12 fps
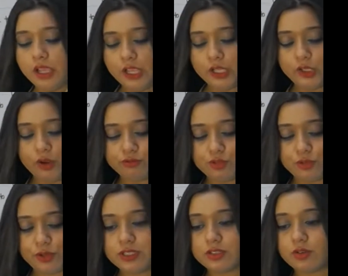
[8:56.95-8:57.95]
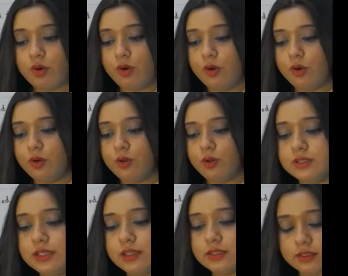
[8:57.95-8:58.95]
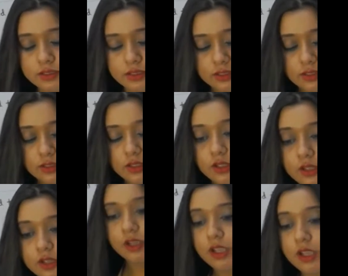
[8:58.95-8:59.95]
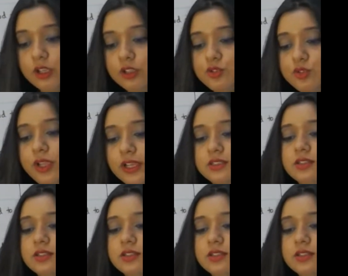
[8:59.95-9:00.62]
You have to read all the sentences to get a